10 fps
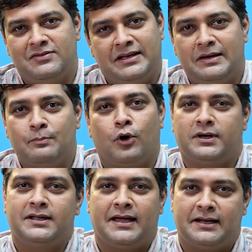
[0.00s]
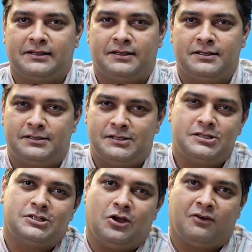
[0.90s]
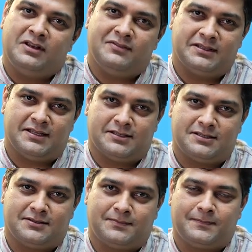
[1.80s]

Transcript: a very important characteristic of living things.